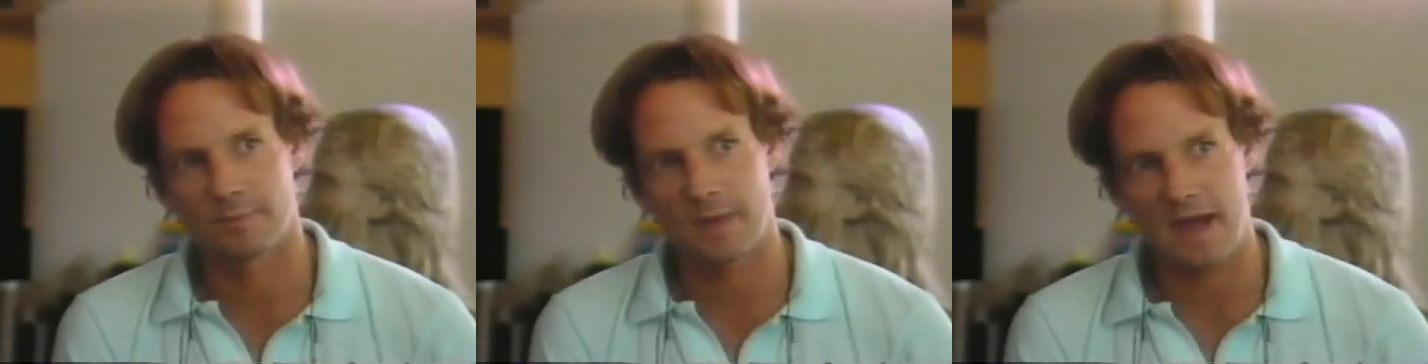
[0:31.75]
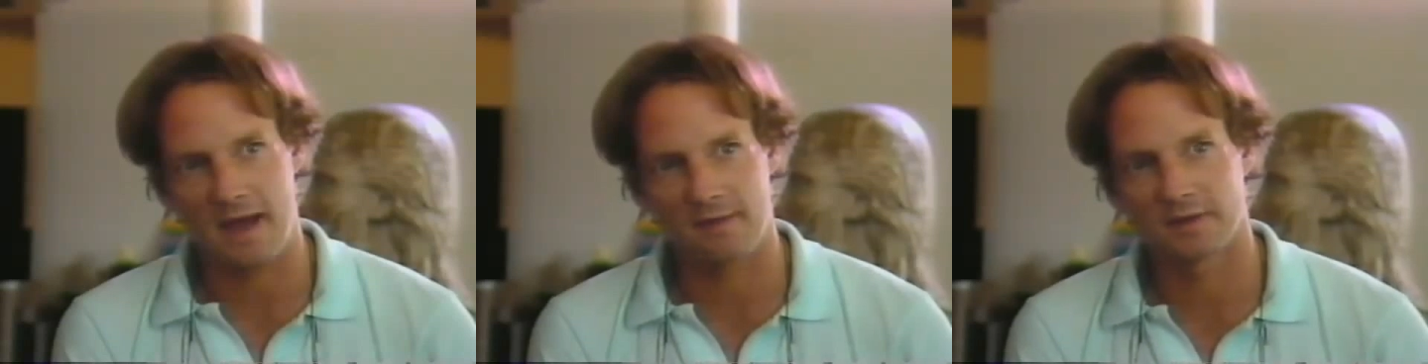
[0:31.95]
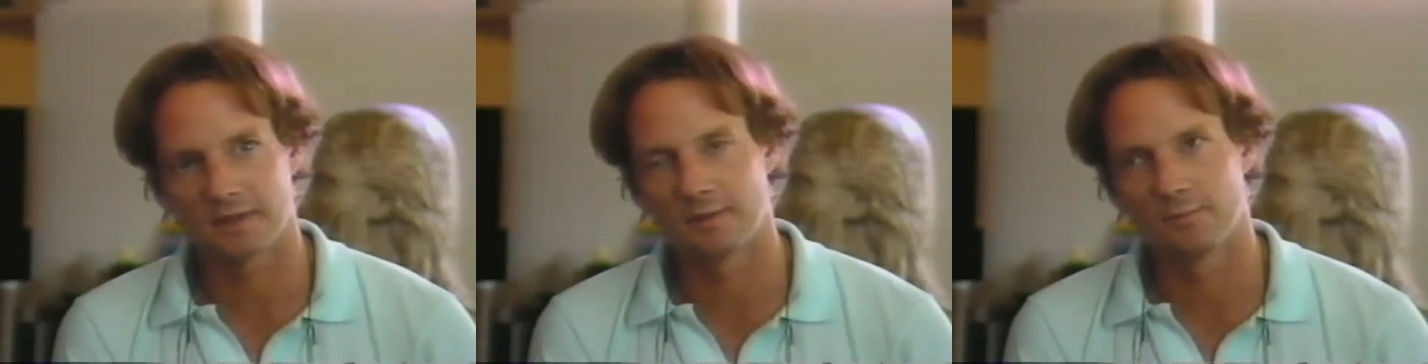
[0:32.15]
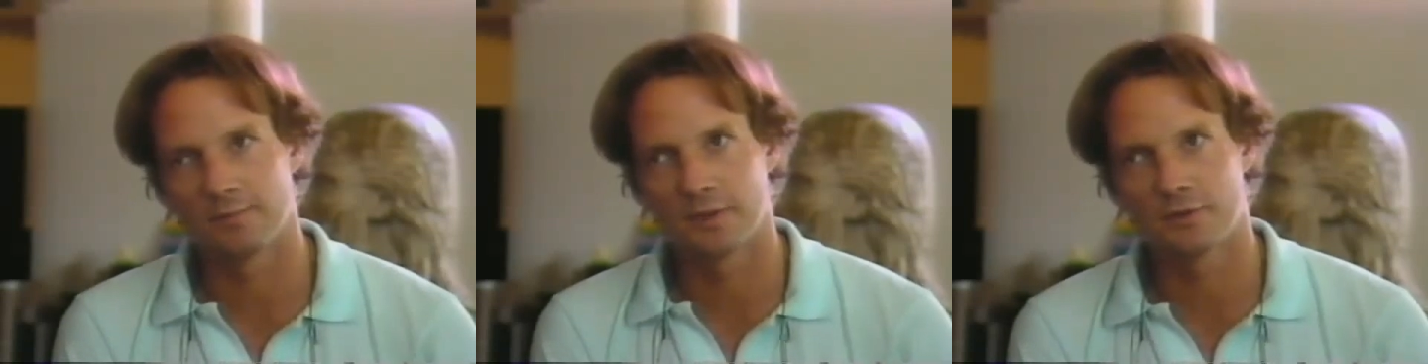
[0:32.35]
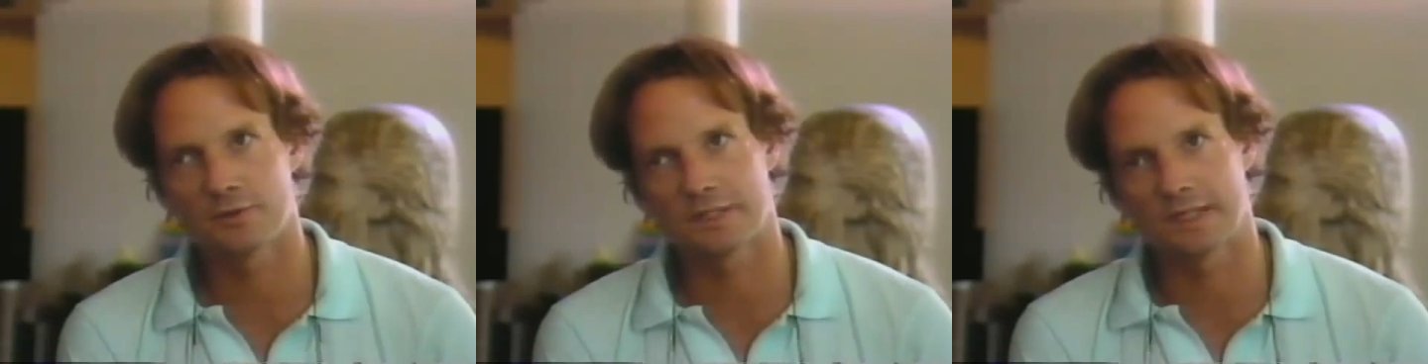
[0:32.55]
having the
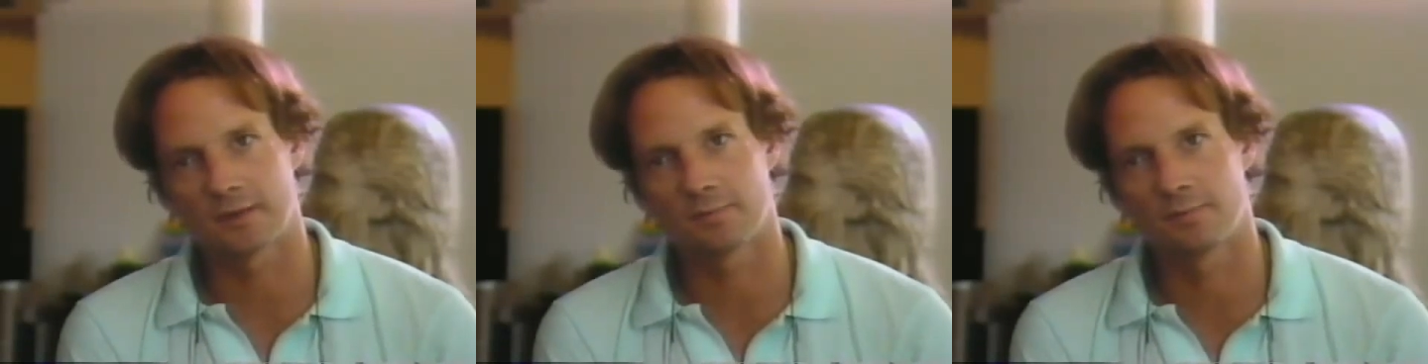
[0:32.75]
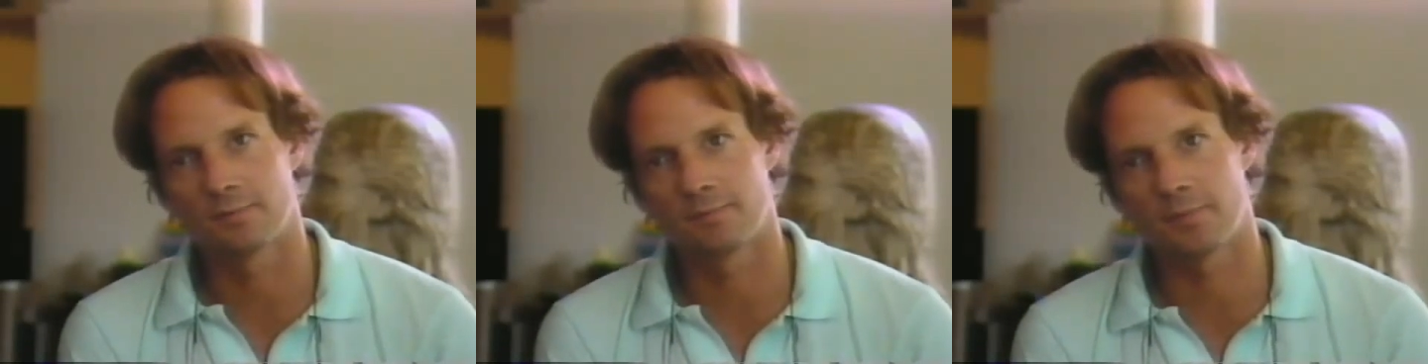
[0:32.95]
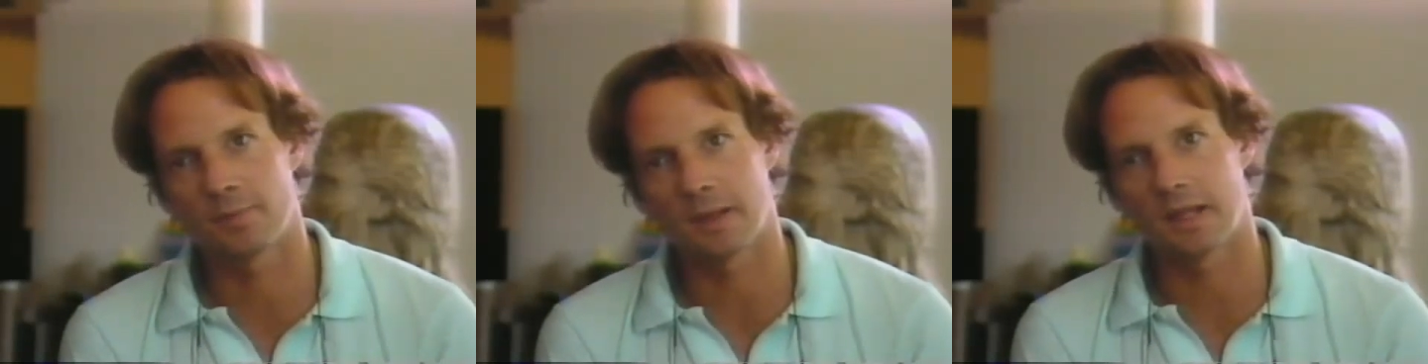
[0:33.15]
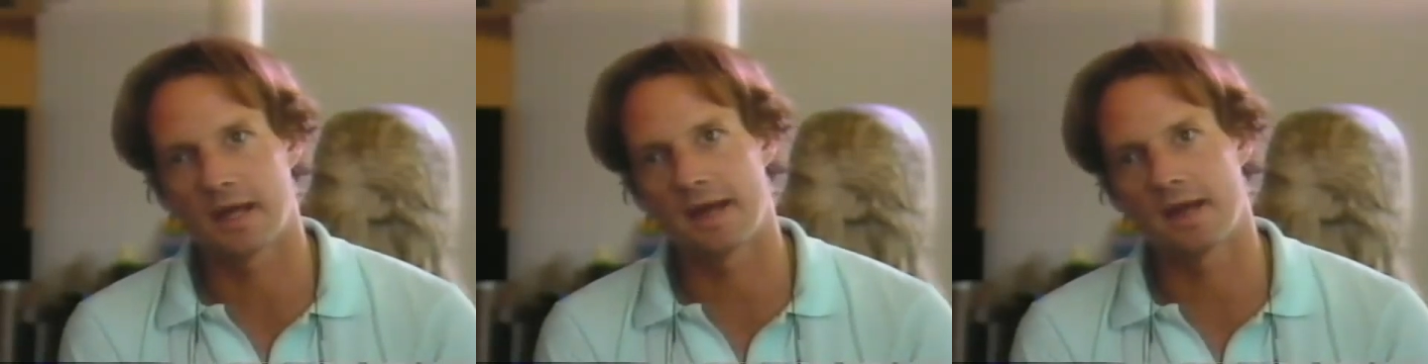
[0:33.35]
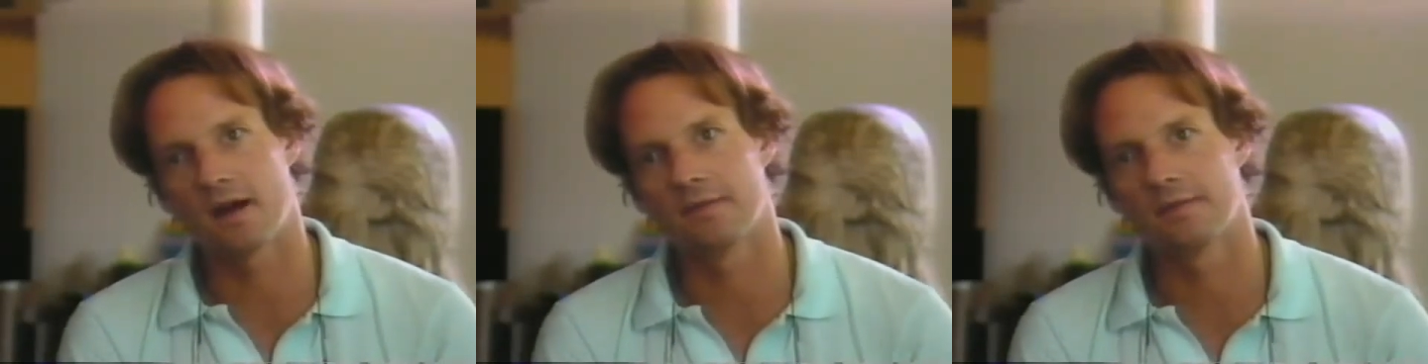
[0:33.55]
music
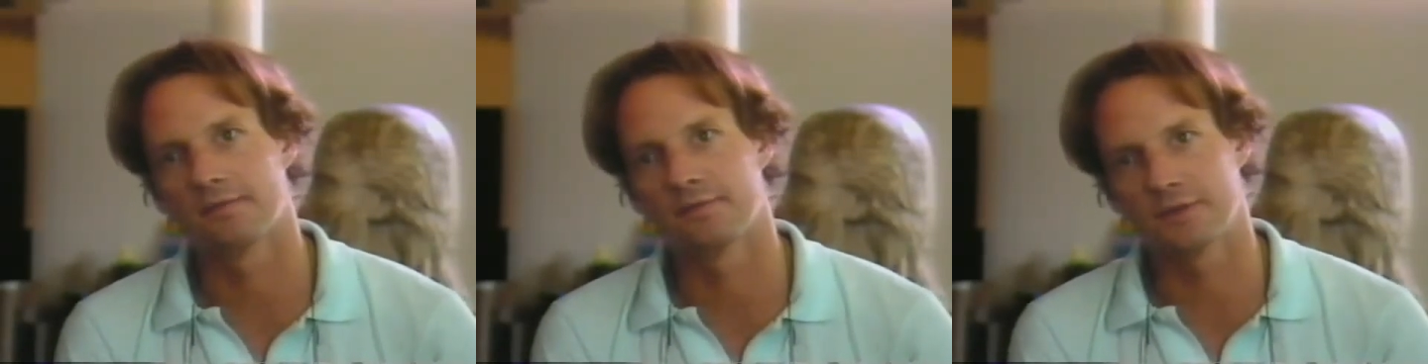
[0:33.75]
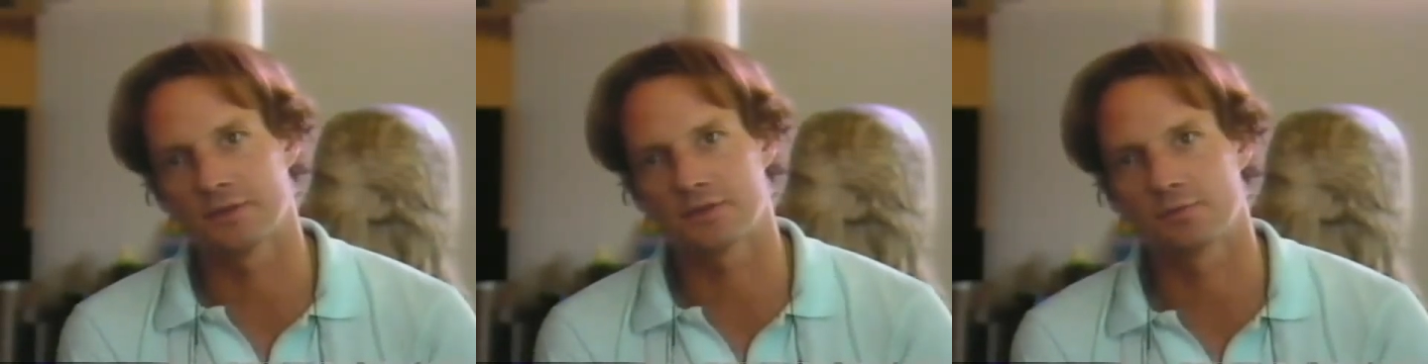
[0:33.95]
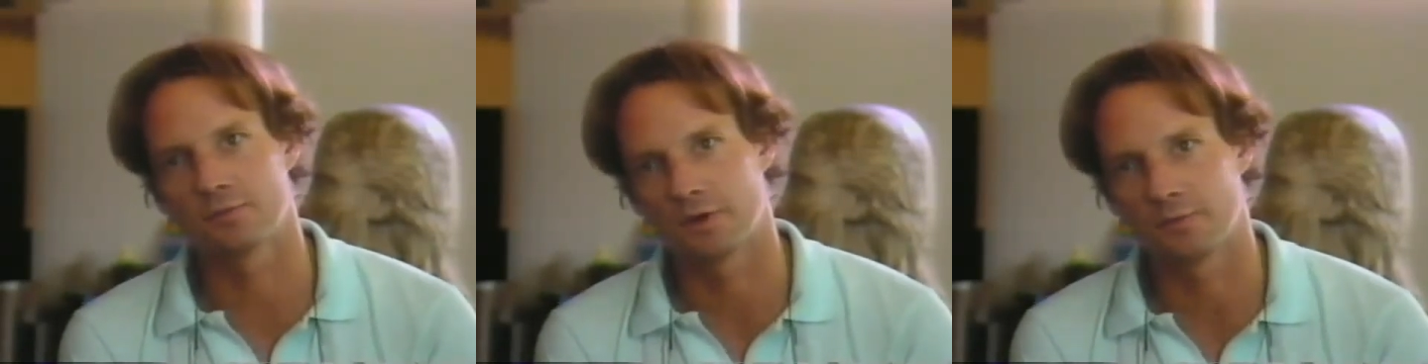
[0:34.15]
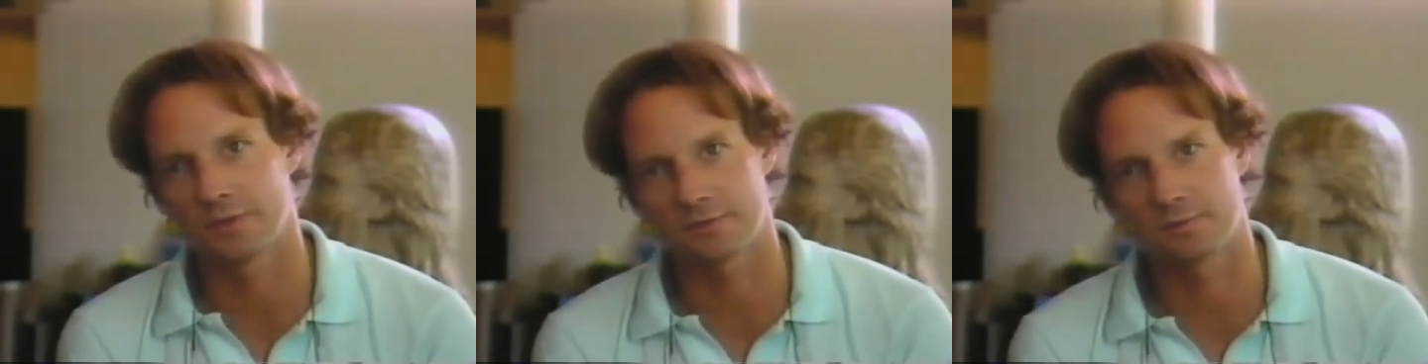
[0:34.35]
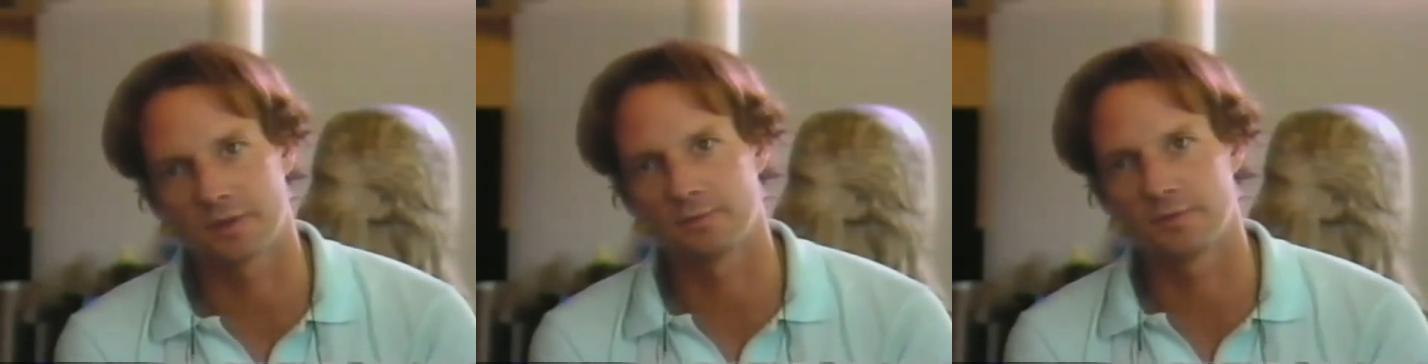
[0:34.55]
play on the visual,
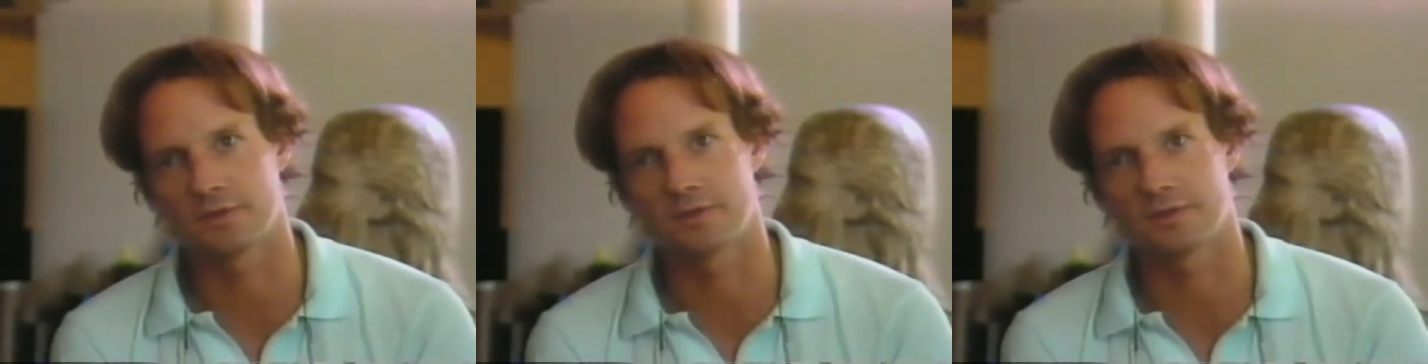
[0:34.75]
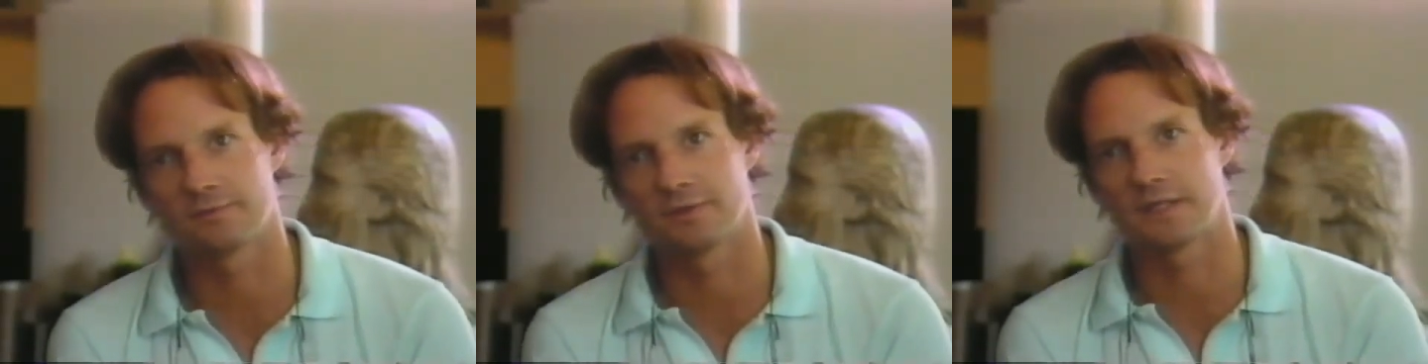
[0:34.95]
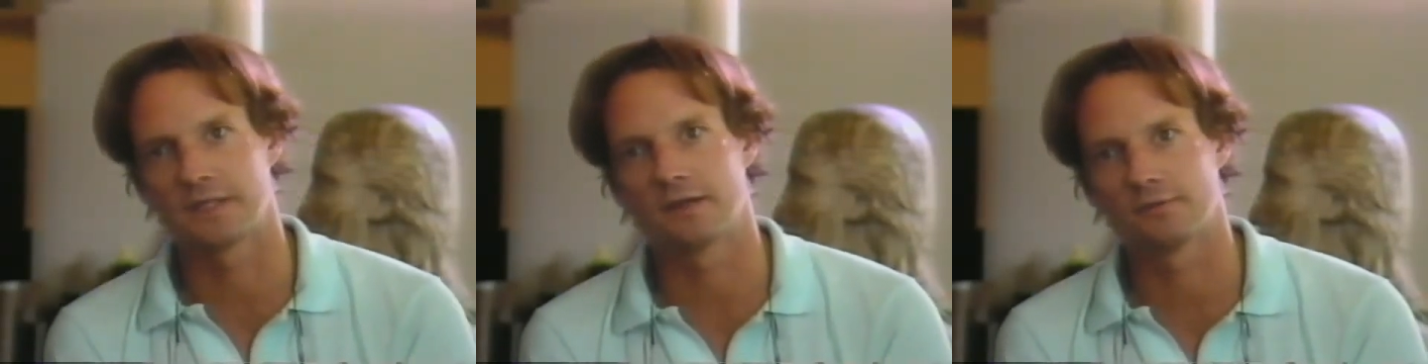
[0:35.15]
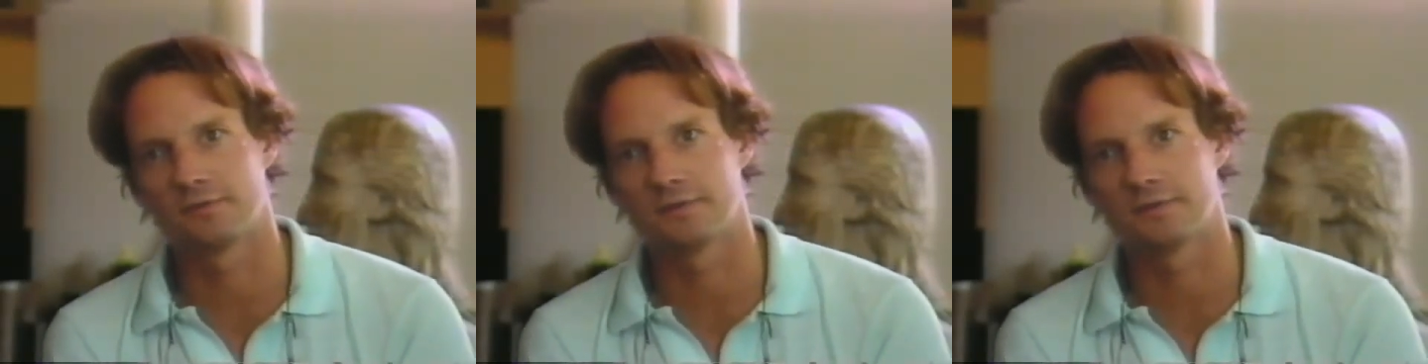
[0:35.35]
which is what a music video